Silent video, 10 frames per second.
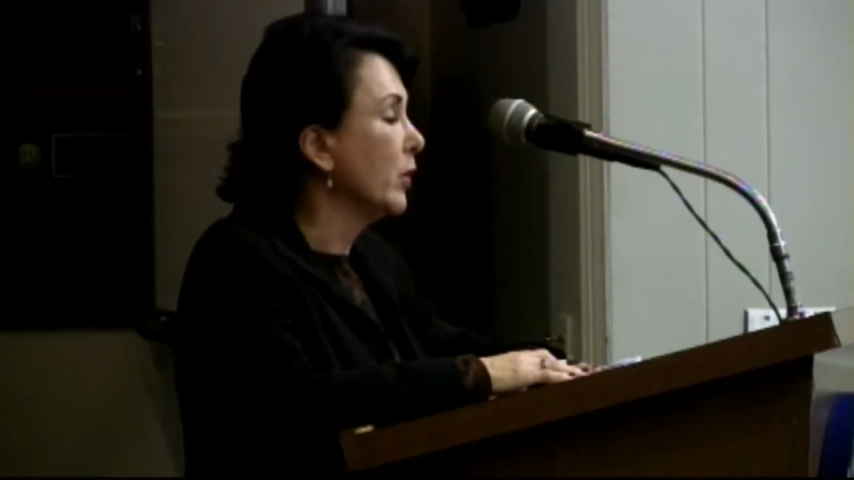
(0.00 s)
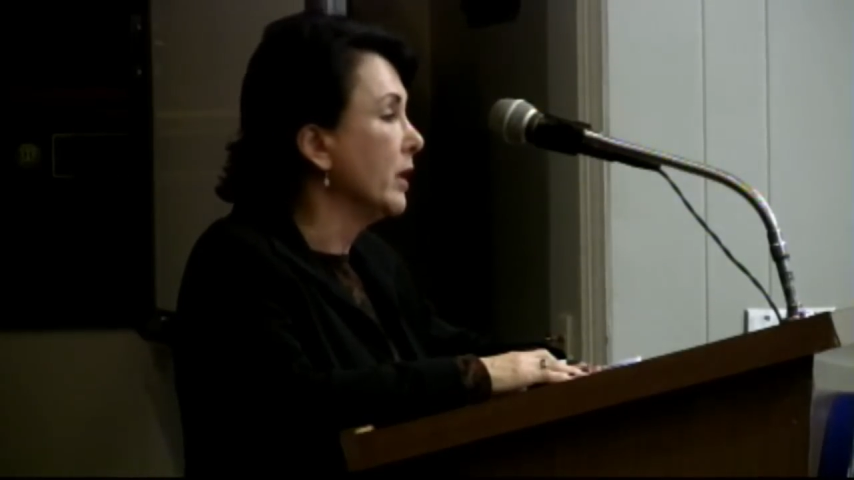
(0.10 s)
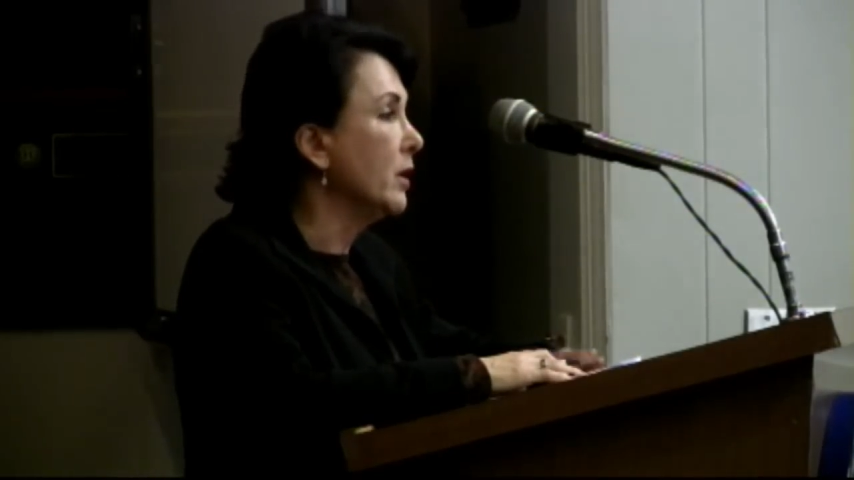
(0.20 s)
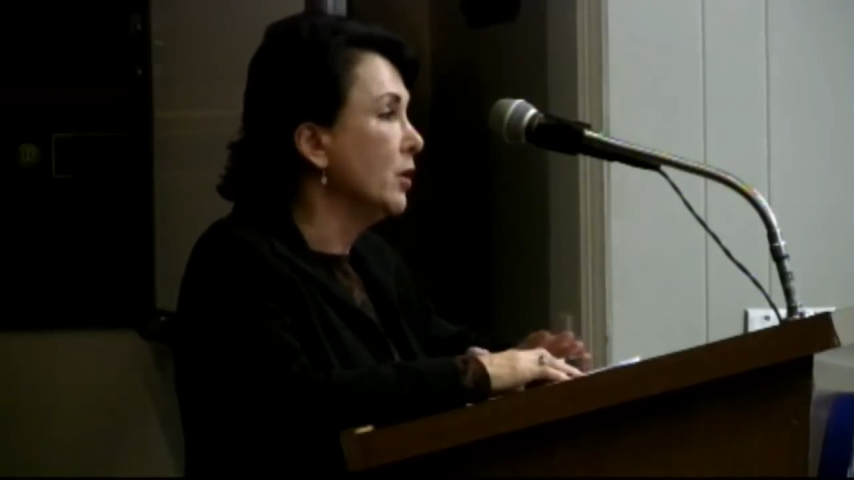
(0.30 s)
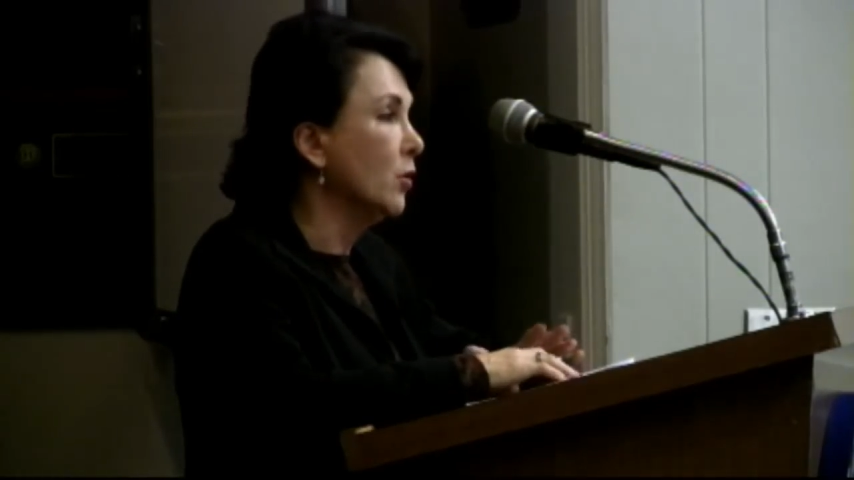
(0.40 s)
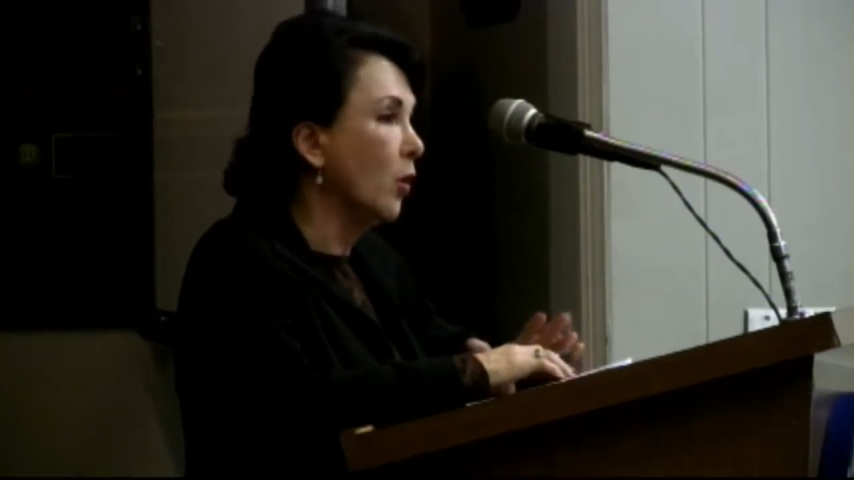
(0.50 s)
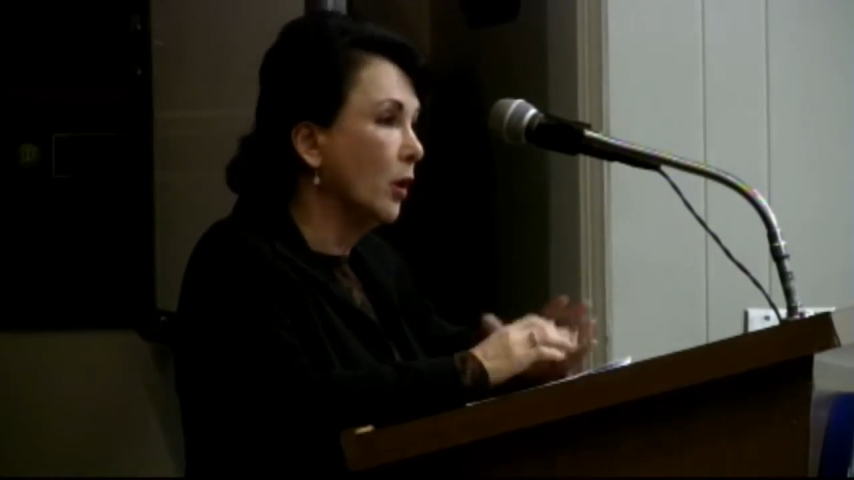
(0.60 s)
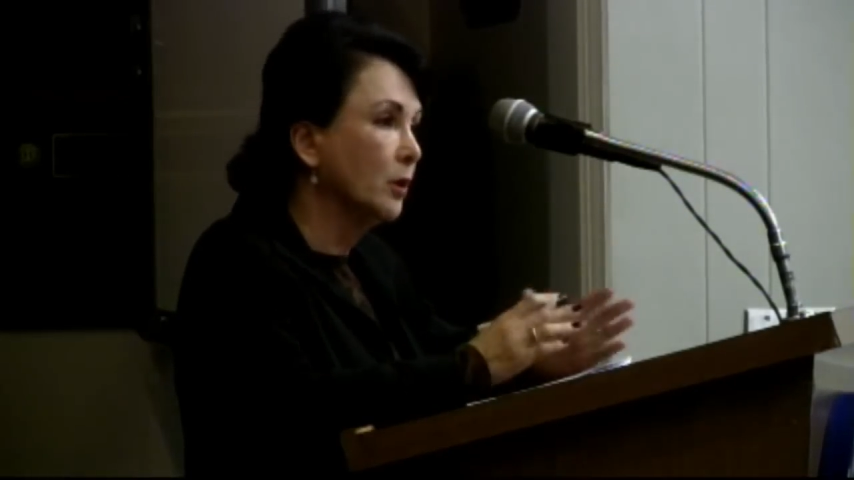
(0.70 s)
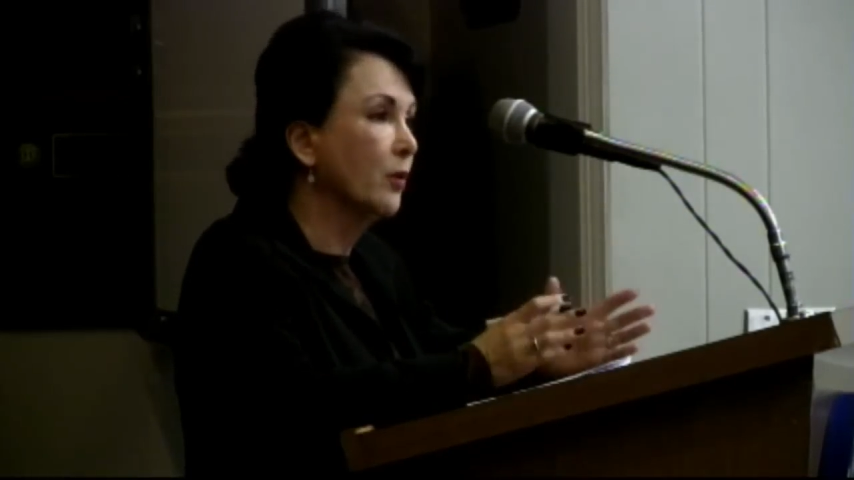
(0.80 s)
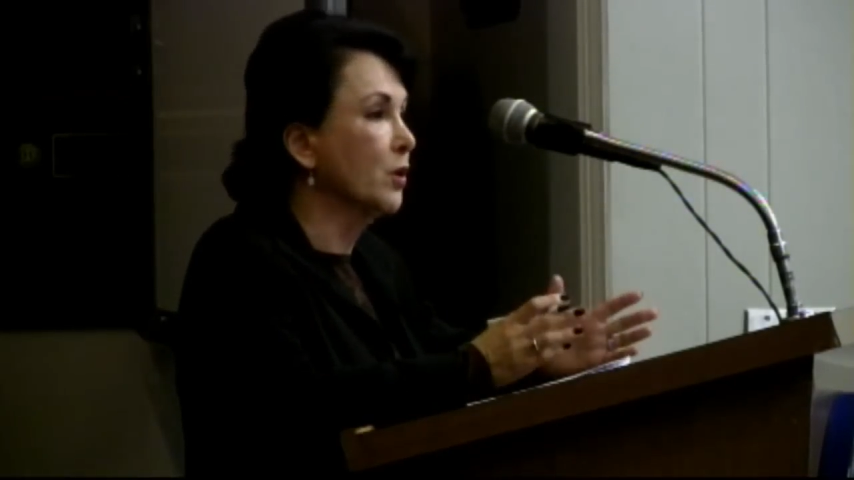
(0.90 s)
We, you
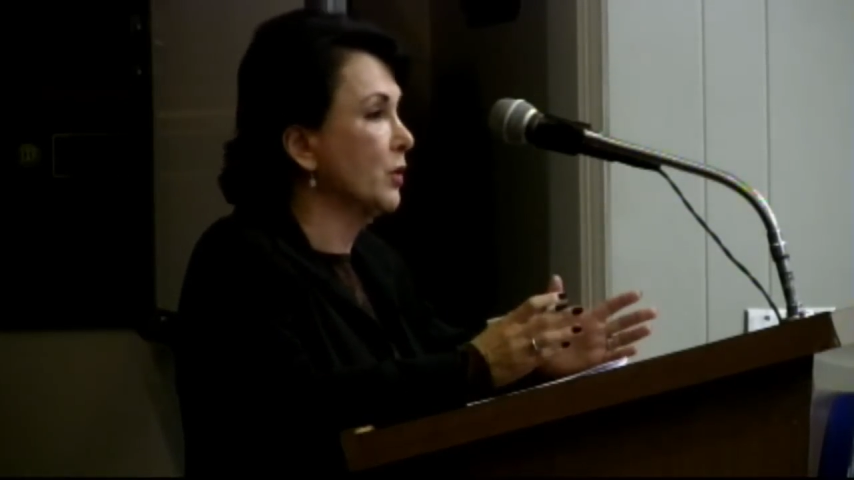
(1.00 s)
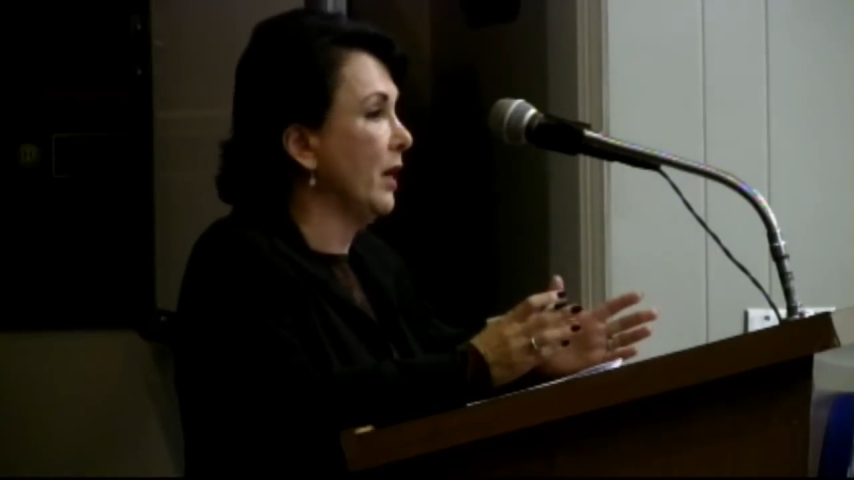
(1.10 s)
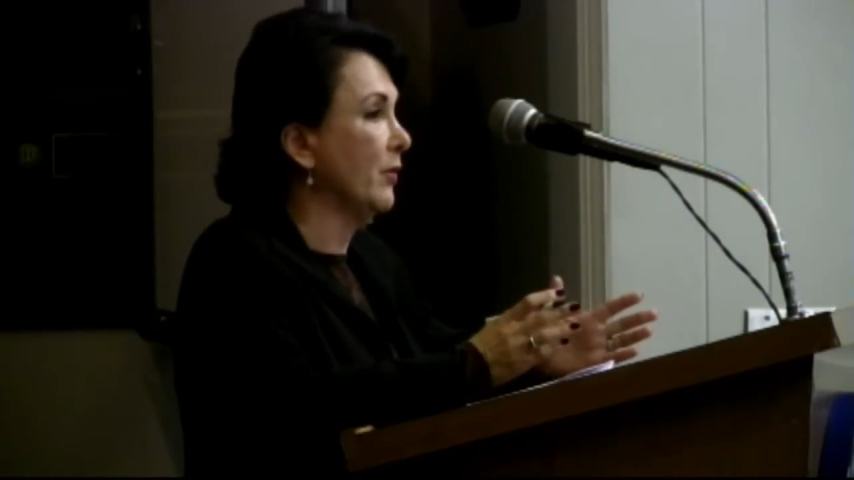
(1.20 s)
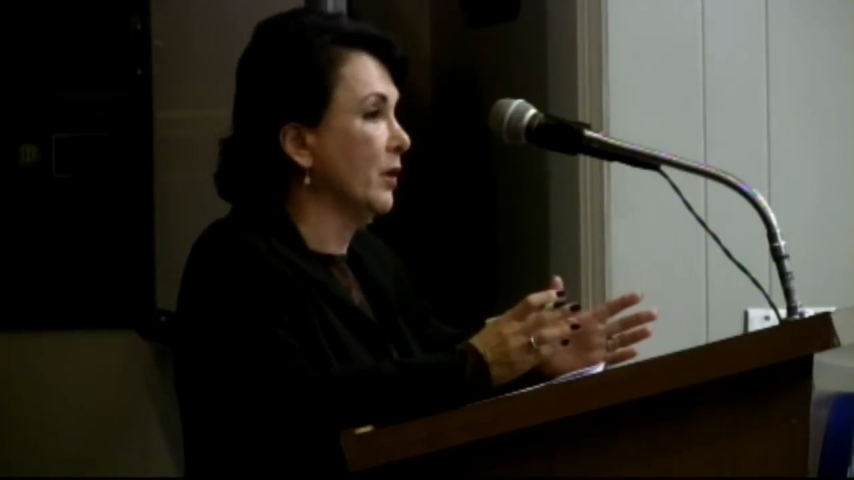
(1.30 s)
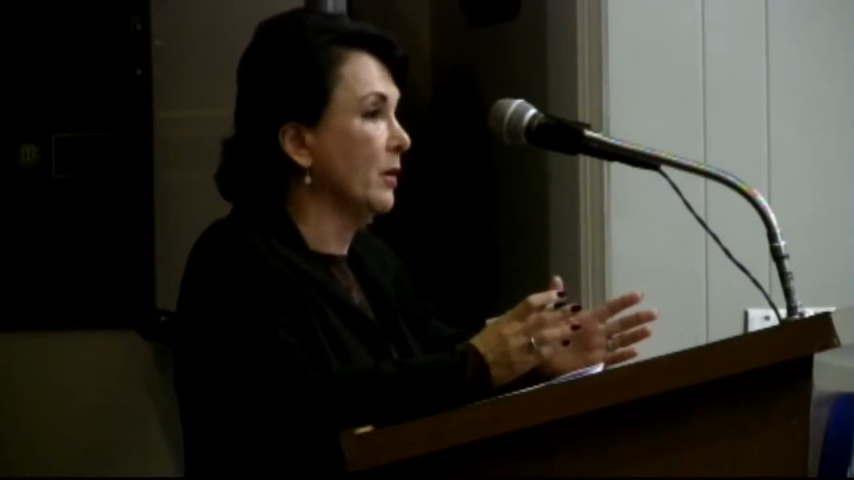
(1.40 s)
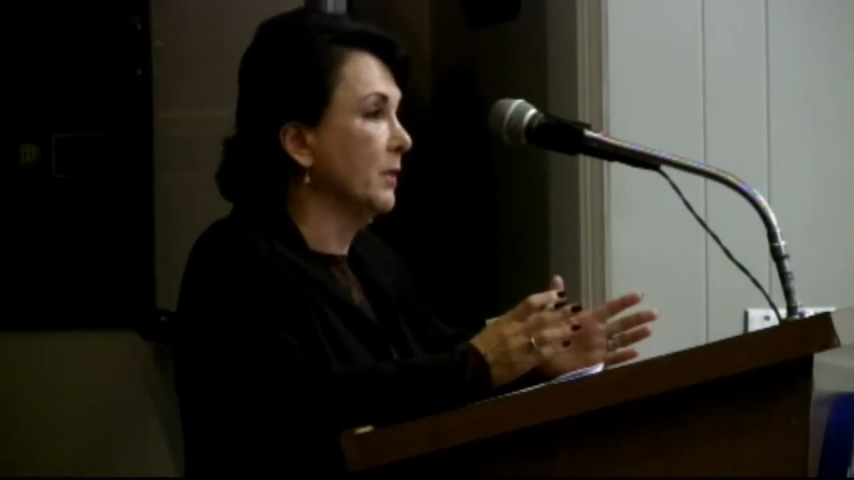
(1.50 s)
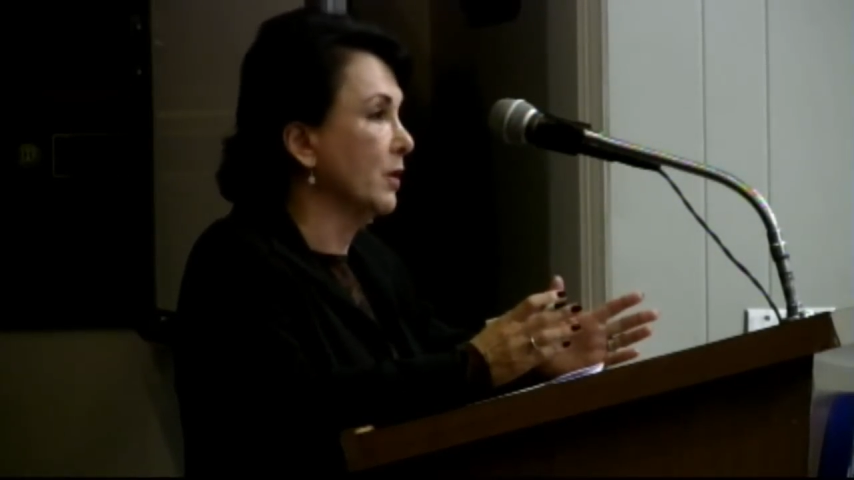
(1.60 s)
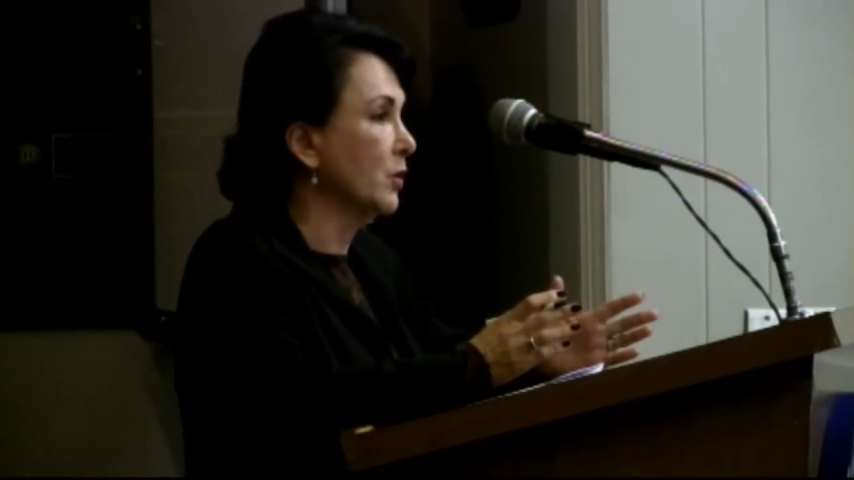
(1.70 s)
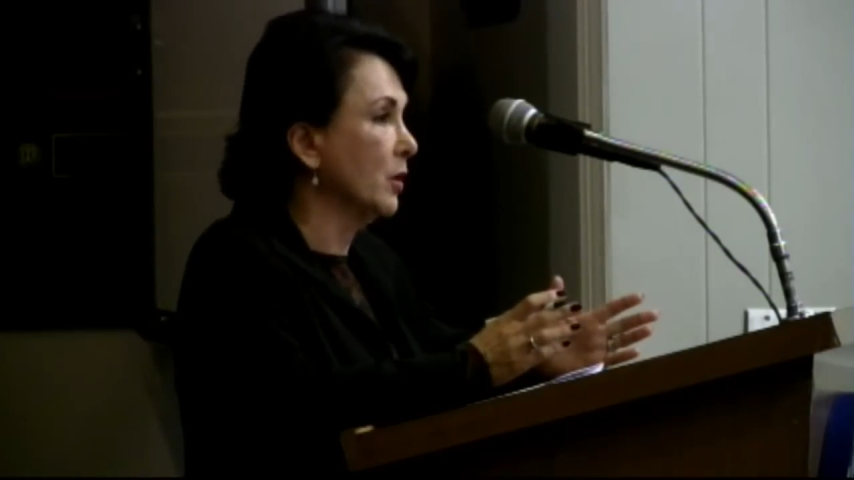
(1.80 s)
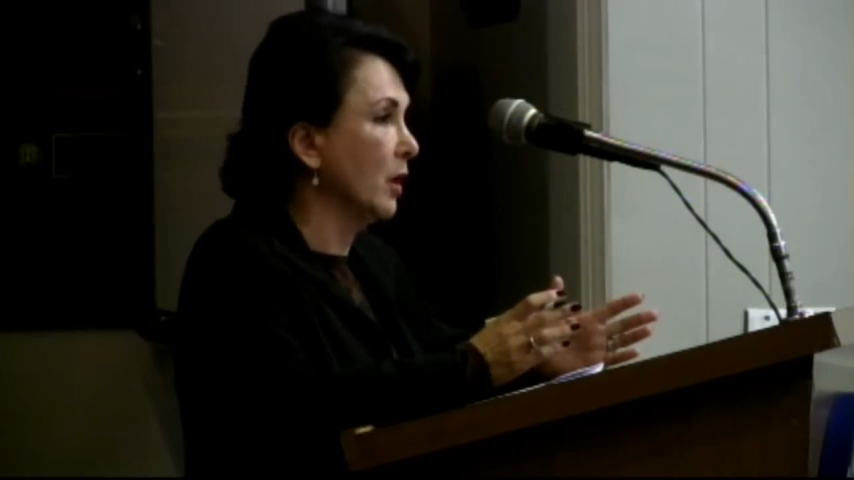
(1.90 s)
all know the traffic on
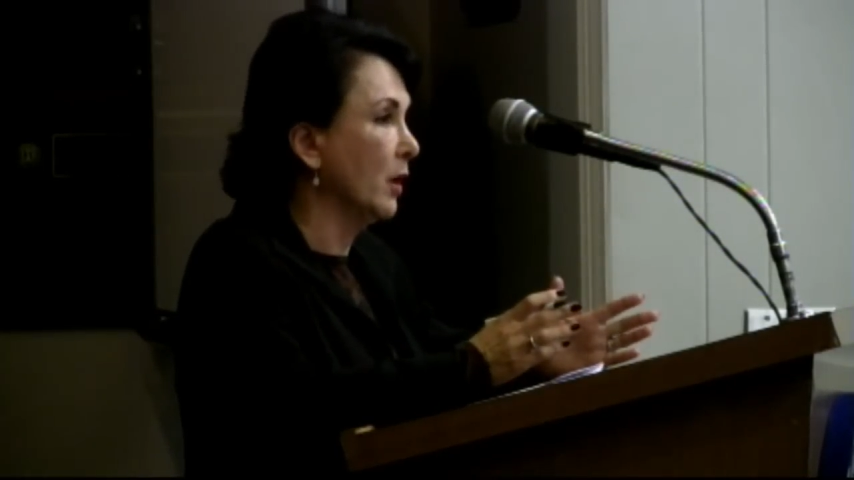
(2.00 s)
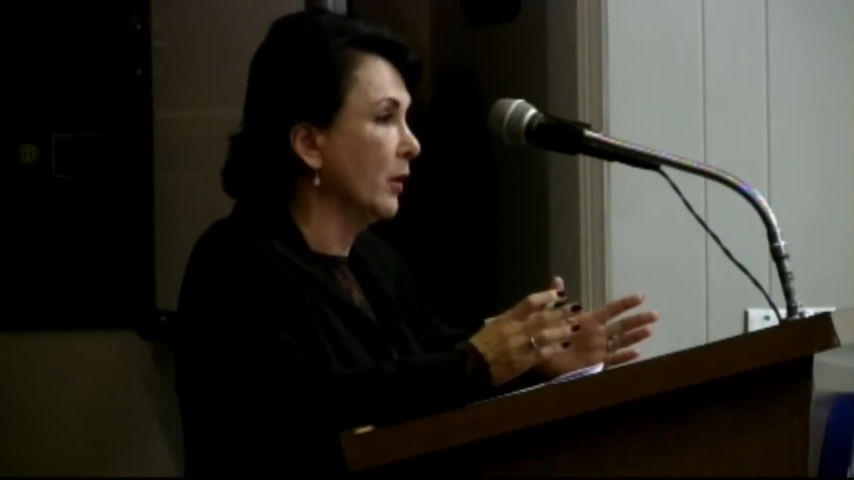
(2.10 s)
Montauk